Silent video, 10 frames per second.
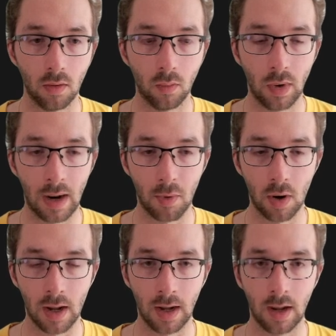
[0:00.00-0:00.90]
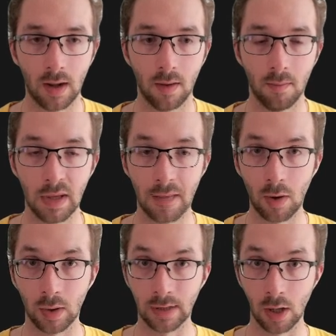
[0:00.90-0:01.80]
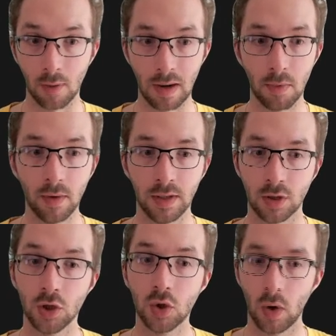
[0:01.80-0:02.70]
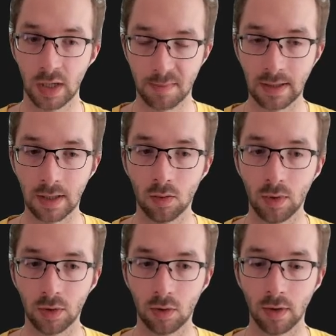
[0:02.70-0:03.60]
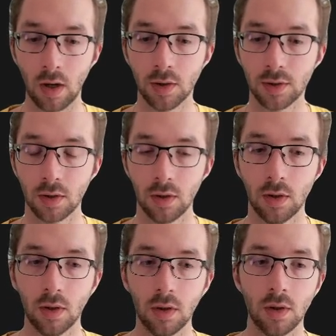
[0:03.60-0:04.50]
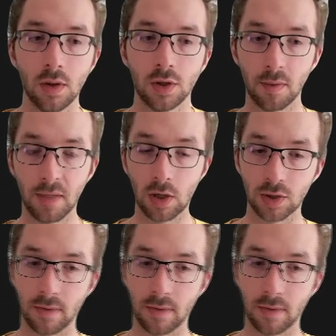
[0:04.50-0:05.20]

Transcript: where I'm gonna be evaluating the global model, it's also expected to return the loss. So because of